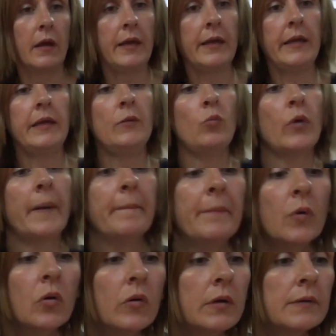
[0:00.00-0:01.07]
And
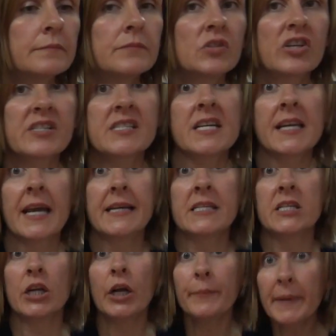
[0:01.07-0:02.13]
one, just in
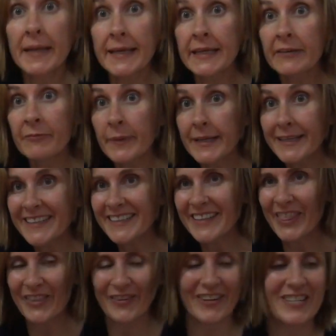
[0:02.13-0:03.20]
case you don't believe me,
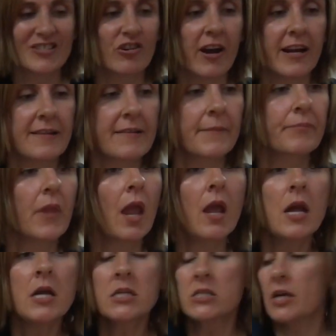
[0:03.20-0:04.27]
three trays.
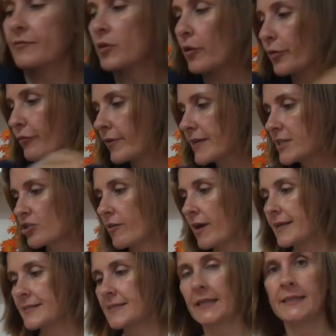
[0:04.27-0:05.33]
So I've got three
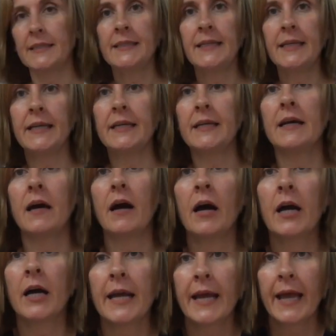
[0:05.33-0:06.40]
trays and in here
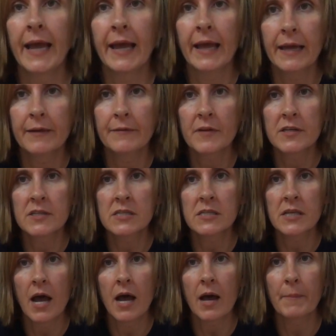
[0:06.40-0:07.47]
I have
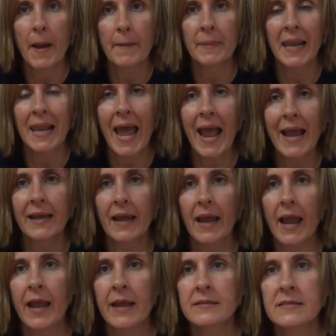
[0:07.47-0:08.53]
some black
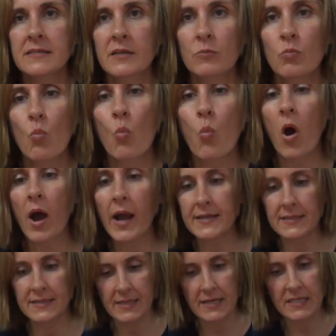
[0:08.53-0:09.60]
and some
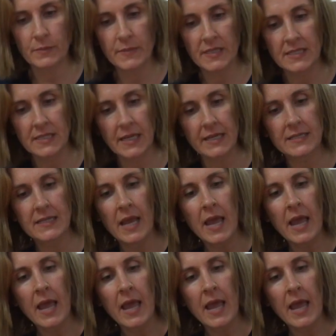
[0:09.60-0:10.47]
white sesame seeds.